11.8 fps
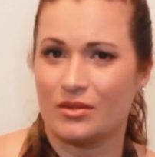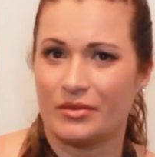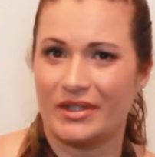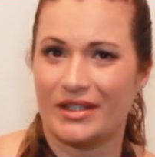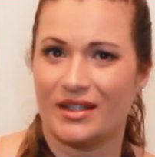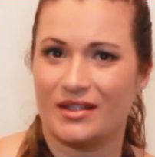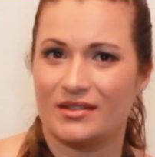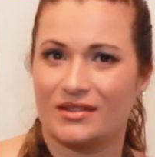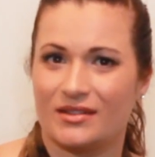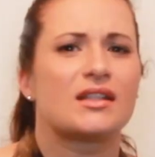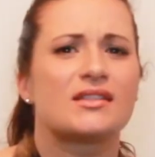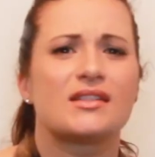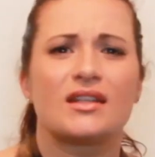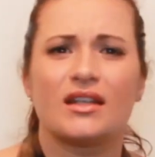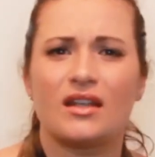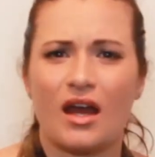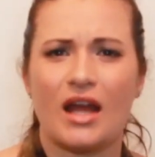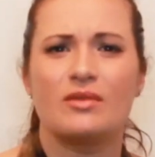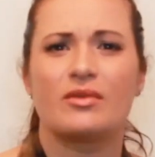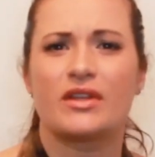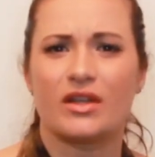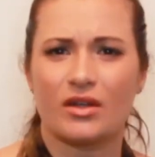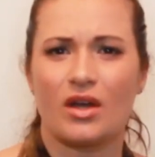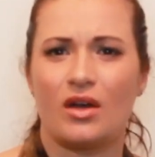doing it. Does it align with
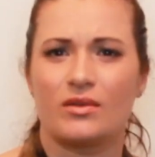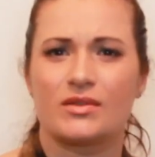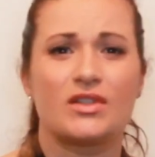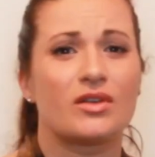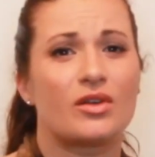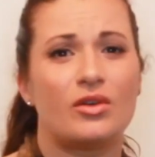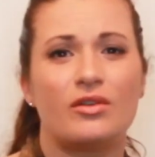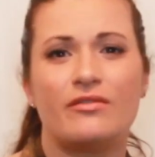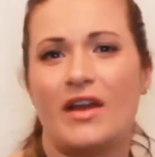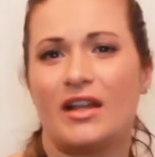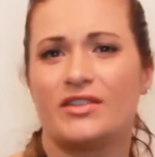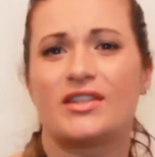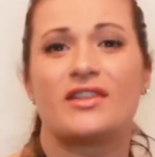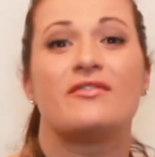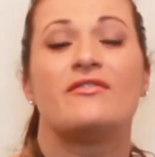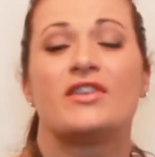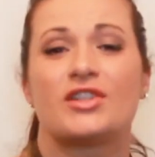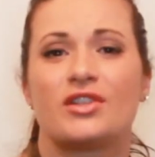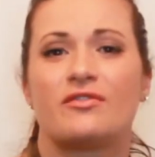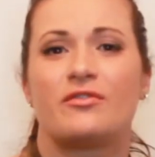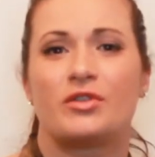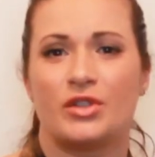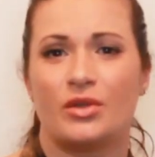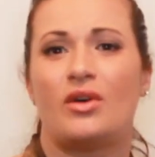your goals, your core values, and the vision
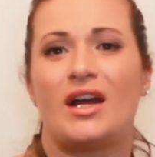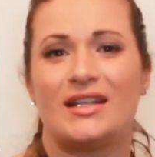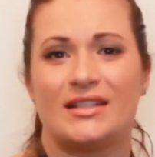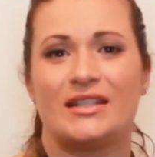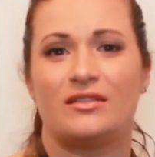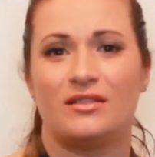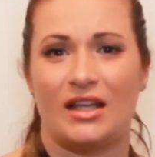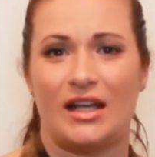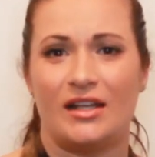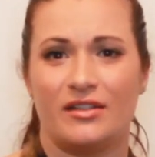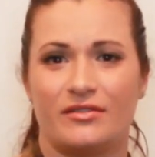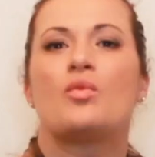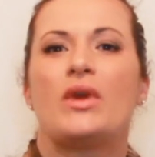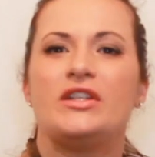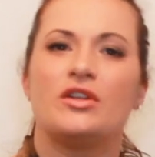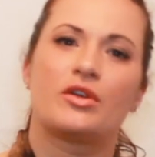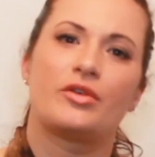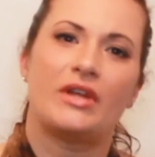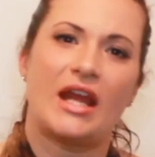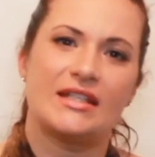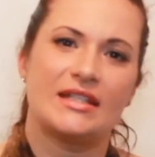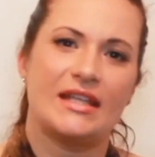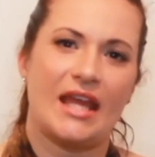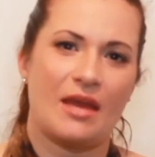for your ideal life? When you're
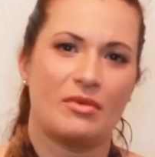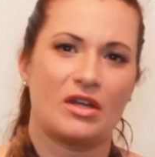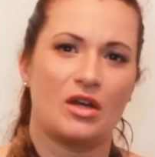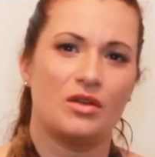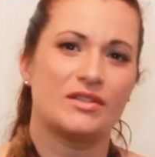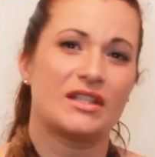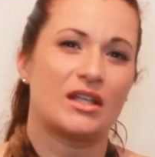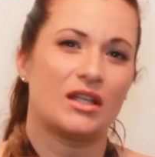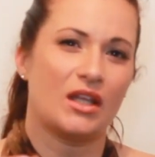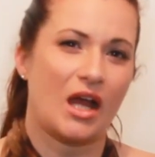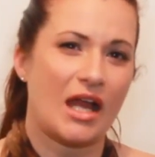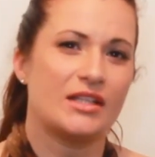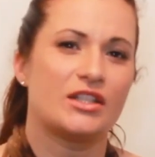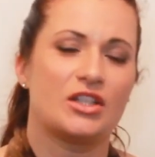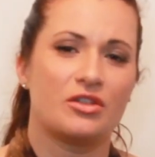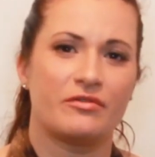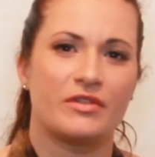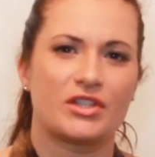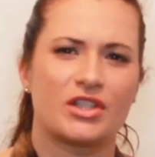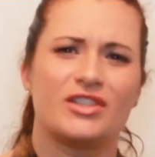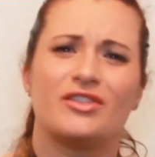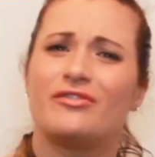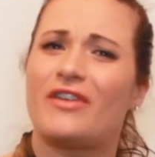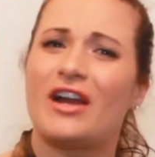creating habit goals that align to your vision,
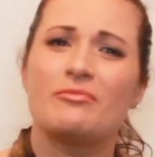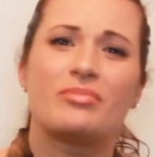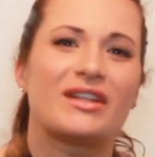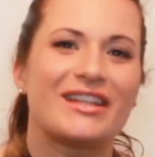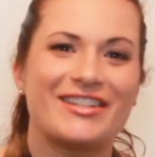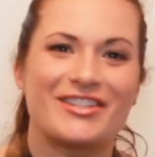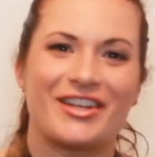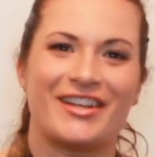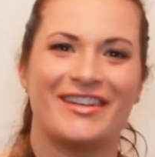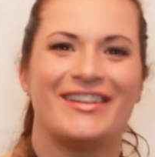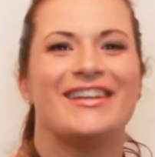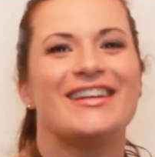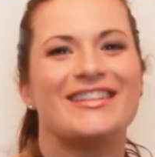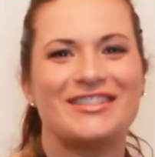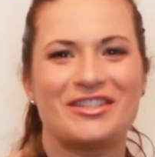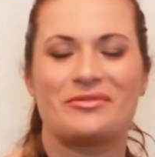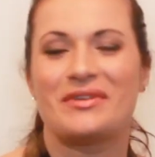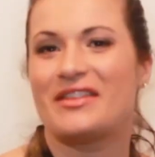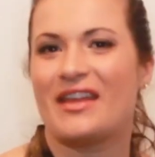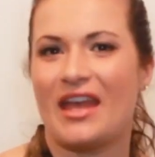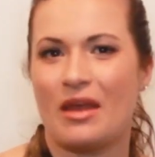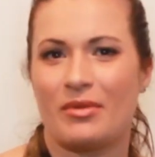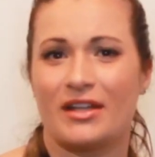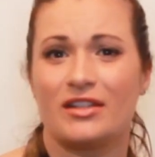you'll find pleasure in doing the
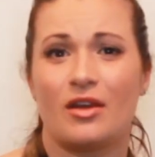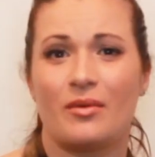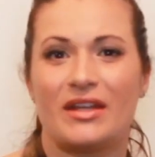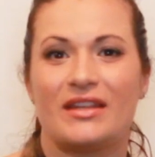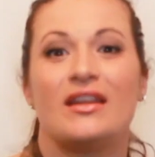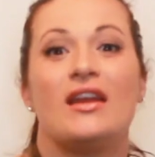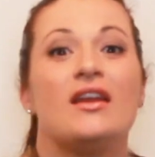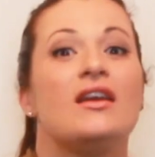habit, knowing